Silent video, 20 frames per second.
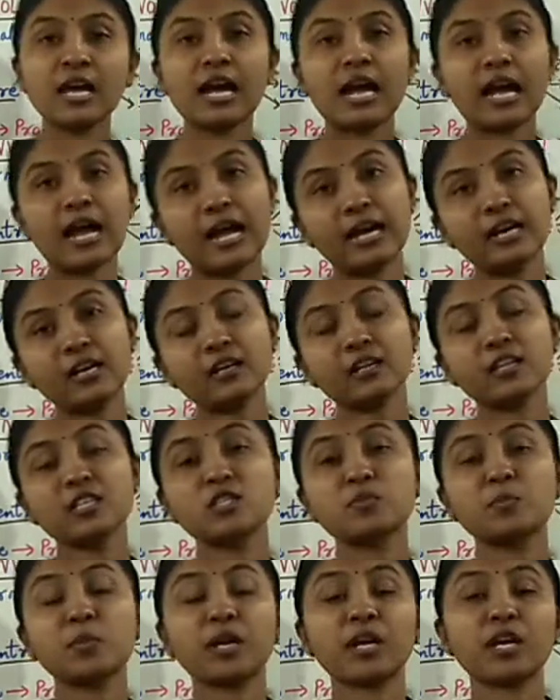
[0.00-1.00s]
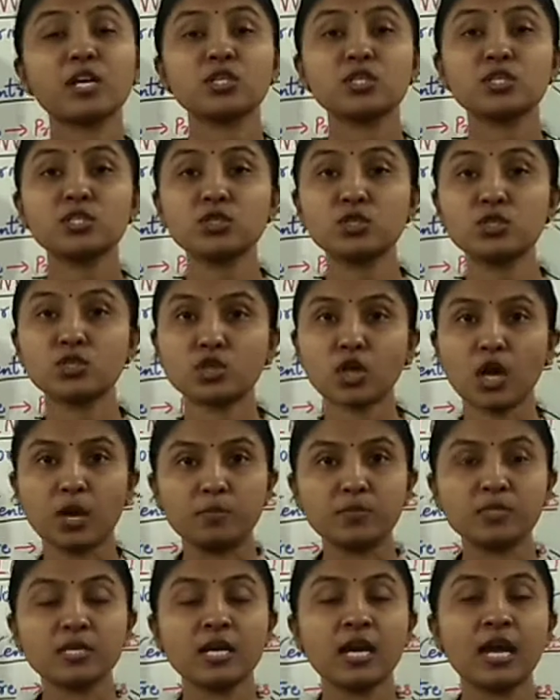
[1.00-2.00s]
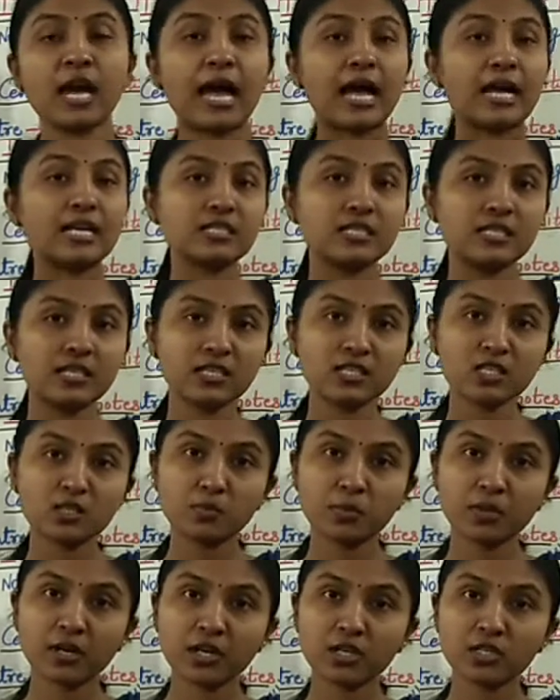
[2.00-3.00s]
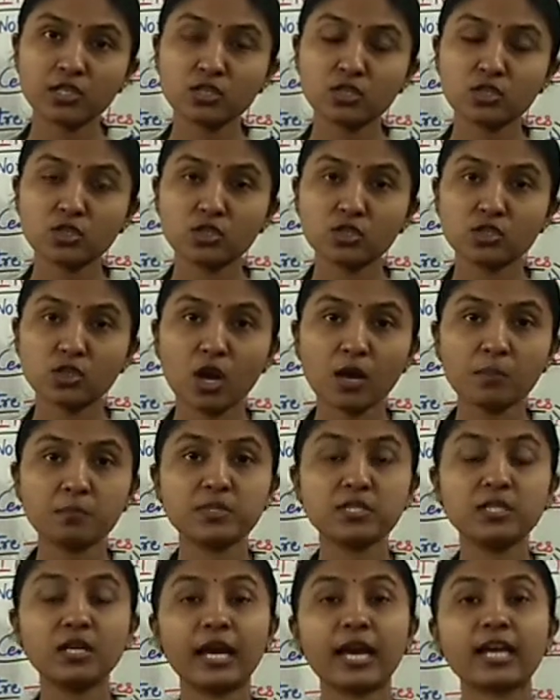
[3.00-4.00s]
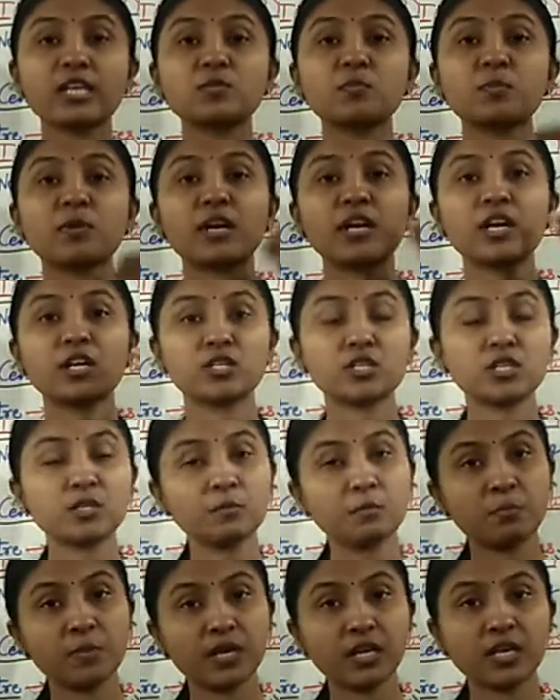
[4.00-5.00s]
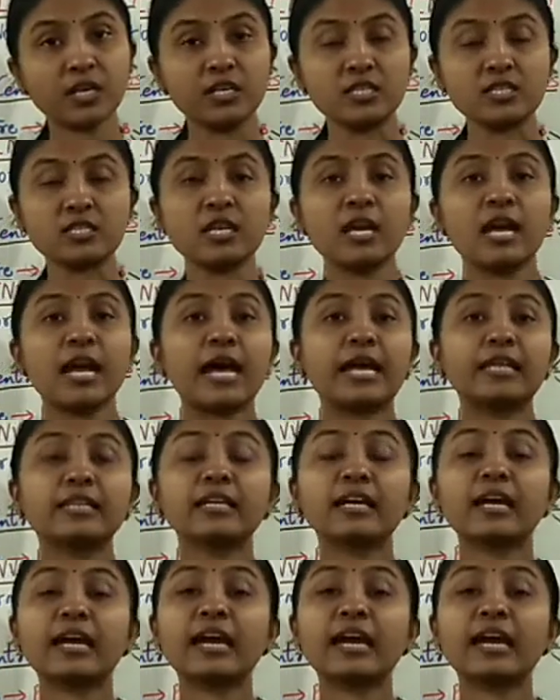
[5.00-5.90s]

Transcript: and inspiration stops. As the inspiration stops, the expiration begins and the